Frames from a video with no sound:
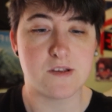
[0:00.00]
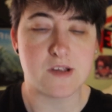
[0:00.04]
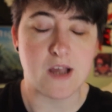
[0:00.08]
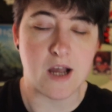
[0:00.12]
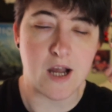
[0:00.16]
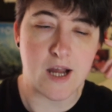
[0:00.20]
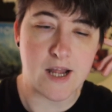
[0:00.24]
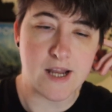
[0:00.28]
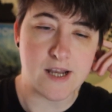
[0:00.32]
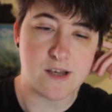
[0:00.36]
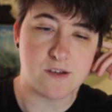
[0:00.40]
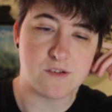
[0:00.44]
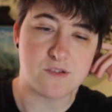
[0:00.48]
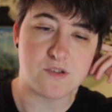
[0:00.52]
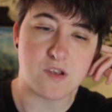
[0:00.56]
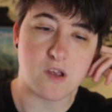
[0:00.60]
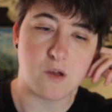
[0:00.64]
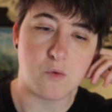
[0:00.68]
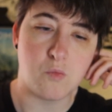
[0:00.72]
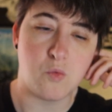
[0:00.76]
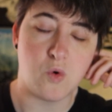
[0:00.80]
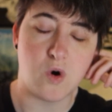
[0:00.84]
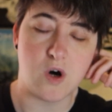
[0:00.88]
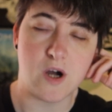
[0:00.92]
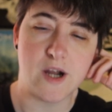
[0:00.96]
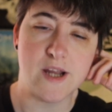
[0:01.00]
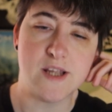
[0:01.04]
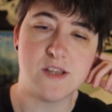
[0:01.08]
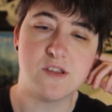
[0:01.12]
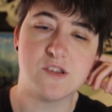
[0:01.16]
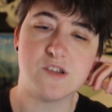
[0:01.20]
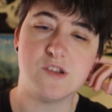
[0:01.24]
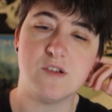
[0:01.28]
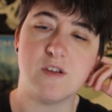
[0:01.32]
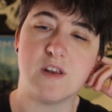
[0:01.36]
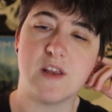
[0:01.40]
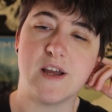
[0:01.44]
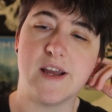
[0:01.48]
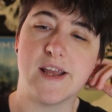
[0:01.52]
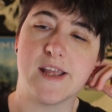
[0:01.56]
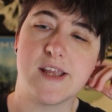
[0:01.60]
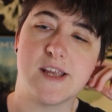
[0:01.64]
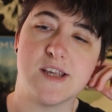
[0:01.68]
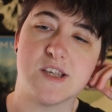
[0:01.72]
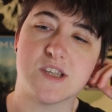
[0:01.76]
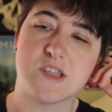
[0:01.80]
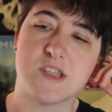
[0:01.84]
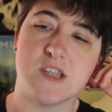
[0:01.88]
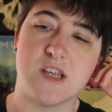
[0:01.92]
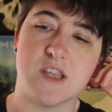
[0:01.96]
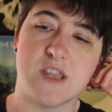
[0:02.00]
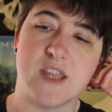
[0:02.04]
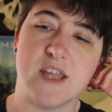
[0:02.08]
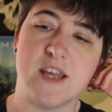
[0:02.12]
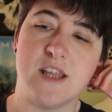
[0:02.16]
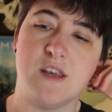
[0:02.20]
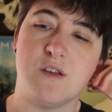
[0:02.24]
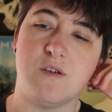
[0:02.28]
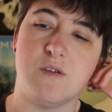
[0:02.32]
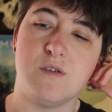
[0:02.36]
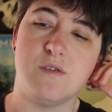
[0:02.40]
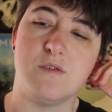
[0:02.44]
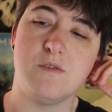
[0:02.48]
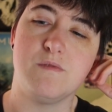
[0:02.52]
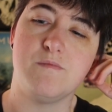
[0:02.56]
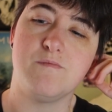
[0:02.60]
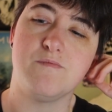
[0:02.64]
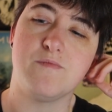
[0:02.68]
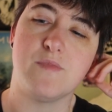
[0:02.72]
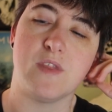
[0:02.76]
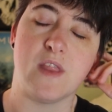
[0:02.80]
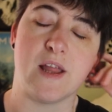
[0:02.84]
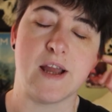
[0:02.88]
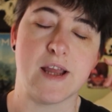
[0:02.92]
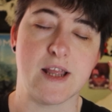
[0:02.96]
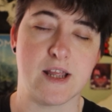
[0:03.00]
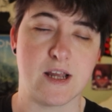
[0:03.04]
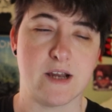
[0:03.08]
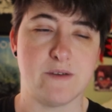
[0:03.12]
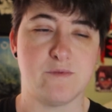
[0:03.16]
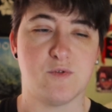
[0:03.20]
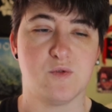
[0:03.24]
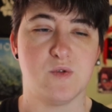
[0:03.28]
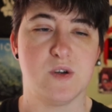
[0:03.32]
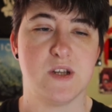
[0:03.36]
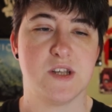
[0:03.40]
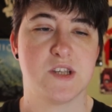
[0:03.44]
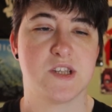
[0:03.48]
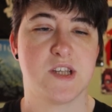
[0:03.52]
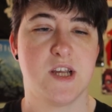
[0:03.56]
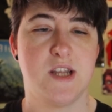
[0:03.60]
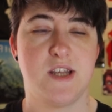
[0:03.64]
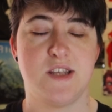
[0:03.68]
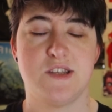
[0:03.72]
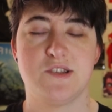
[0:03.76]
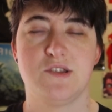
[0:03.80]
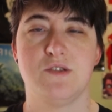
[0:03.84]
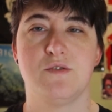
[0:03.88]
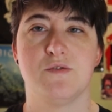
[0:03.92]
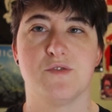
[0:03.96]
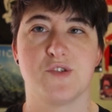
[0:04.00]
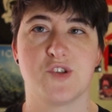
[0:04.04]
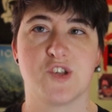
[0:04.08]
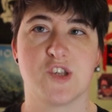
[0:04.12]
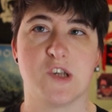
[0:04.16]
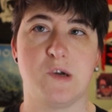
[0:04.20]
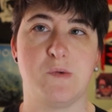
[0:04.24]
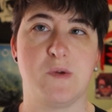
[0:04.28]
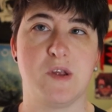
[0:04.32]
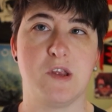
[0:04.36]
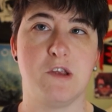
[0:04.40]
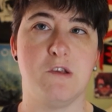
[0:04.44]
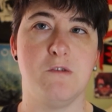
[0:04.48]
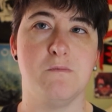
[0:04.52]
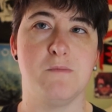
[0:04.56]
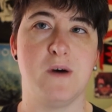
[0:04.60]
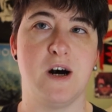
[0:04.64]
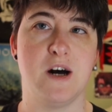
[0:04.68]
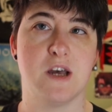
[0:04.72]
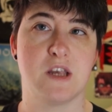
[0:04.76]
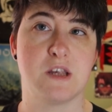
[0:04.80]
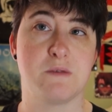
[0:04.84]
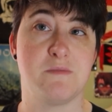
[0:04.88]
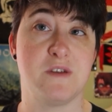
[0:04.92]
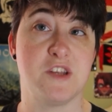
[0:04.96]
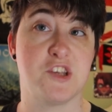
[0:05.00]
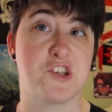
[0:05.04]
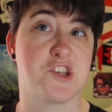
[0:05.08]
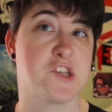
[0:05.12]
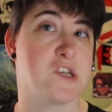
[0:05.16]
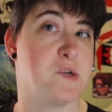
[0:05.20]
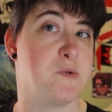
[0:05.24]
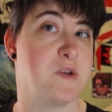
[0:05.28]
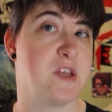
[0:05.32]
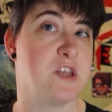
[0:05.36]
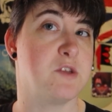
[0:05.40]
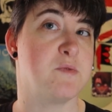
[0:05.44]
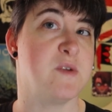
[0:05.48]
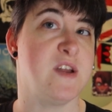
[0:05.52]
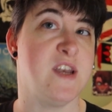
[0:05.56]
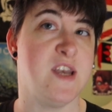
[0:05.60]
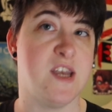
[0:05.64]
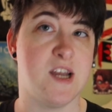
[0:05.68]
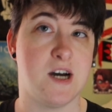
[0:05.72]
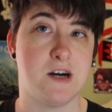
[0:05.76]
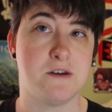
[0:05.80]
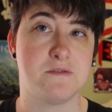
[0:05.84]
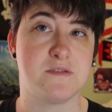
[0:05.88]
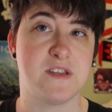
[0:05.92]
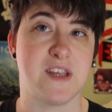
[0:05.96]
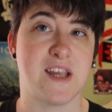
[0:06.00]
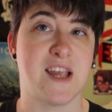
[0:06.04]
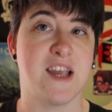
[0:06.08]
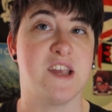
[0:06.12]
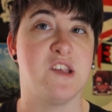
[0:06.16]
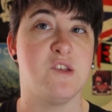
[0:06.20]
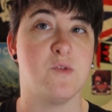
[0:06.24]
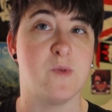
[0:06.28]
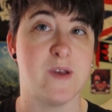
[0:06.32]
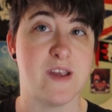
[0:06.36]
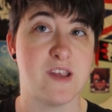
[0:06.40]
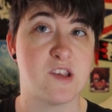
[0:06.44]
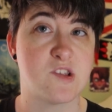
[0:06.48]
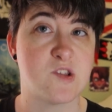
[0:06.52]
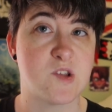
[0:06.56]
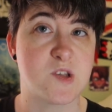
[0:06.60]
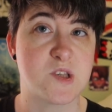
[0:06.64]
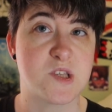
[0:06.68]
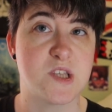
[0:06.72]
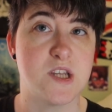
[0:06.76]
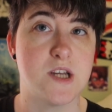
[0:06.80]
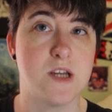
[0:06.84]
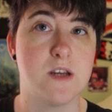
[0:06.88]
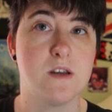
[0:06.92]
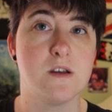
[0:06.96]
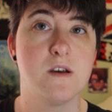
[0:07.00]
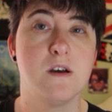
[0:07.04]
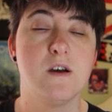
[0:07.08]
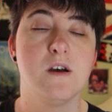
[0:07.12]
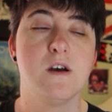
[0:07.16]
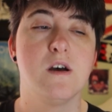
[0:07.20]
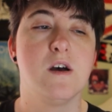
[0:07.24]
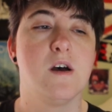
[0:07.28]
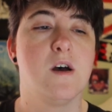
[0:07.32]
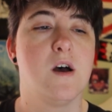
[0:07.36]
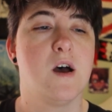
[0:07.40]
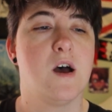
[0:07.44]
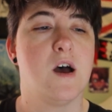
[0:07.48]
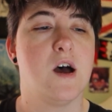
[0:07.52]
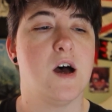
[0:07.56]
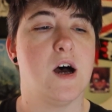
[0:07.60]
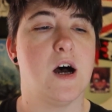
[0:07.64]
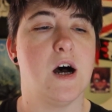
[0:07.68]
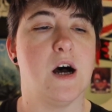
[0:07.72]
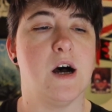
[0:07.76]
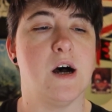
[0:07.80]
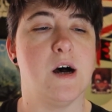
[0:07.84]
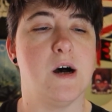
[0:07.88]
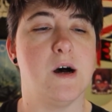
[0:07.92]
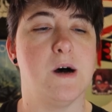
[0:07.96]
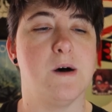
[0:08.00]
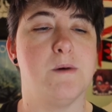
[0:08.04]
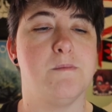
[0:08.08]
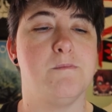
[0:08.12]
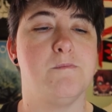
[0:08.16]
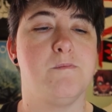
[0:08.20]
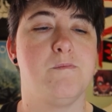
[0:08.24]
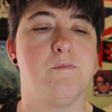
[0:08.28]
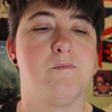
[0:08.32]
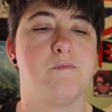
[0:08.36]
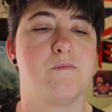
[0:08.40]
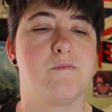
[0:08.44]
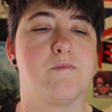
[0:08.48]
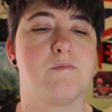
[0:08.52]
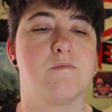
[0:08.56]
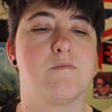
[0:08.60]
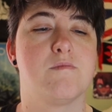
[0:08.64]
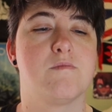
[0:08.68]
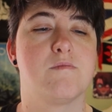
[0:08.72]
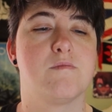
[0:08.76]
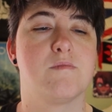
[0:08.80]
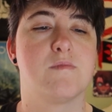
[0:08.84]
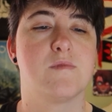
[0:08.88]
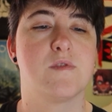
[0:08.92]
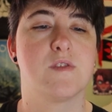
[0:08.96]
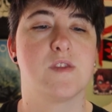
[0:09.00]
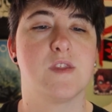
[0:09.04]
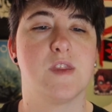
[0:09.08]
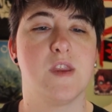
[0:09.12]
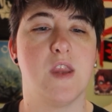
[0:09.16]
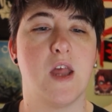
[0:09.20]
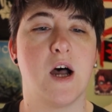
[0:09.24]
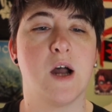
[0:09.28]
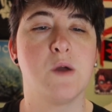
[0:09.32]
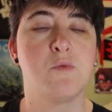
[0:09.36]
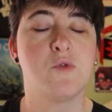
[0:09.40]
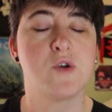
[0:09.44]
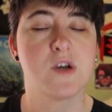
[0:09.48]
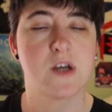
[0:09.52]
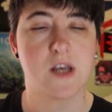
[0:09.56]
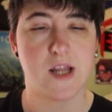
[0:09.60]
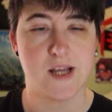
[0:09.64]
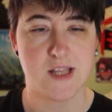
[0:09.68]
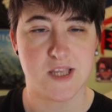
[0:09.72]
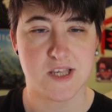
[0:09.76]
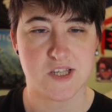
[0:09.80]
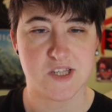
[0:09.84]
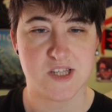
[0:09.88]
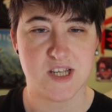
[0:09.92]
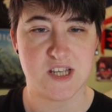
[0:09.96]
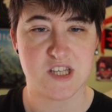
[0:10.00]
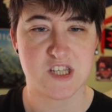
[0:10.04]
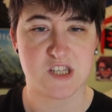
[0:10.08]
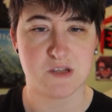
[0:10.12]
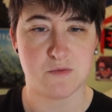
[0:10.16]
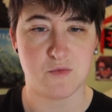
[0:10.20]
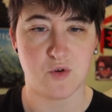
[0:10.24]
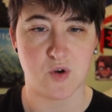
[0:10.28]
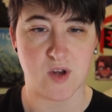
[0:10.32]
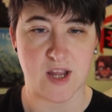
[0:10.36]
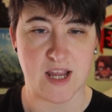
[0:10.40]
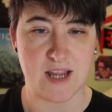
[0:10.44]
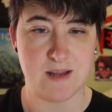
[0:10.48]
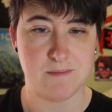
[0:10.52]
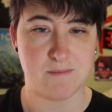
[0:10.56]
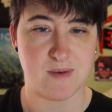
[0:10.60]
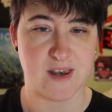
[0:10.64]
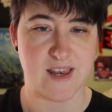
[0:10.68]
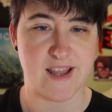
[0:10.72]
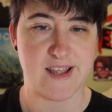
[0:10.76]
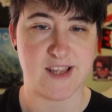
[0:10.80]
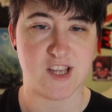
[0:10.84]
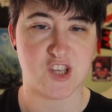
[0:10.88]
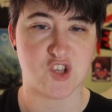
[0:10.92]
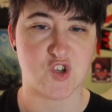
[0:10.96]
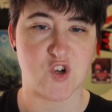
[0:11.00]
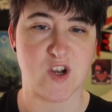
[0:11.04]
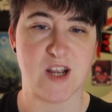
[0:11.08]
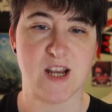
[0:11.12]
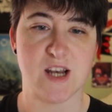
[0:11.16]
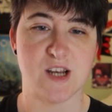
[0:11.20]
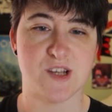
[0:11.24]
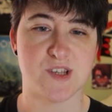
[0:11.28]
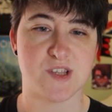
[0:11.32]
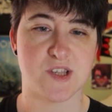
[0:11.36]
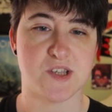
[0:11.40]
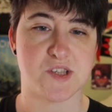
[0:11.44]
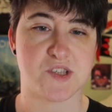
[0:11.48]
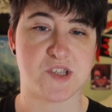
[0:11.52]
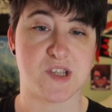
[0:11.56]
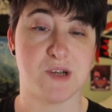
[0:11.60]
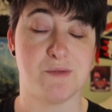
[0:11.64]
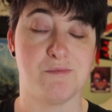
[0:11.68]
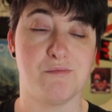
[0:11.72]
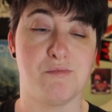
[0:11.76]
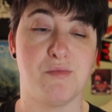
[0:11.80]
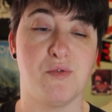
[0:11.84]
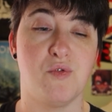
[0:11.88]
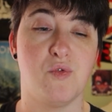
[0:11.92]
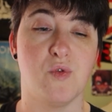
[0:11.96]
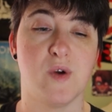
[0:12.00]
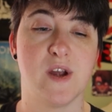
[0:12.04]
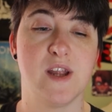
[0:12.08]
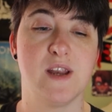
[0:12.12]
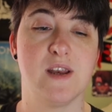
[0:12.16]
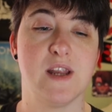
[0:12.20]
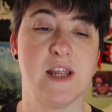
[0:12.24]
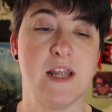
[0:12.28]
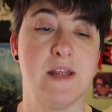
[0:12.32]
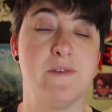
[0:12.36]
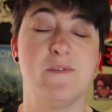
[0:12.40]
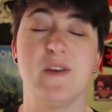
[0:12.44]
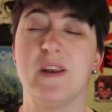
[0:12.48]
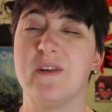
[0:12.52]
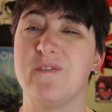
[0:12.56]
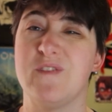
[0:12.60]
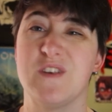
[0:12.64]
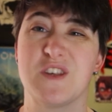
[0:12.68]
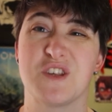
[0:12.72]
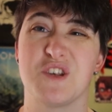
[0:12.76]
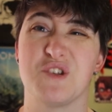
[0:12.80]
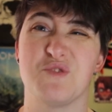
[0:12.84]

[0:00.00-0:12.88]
And what I do like is that they're not, like I've already said, it's not showing you much, but it's showing you enough to get you interested. I would like to see some more gameplay trailers at some point, even if it's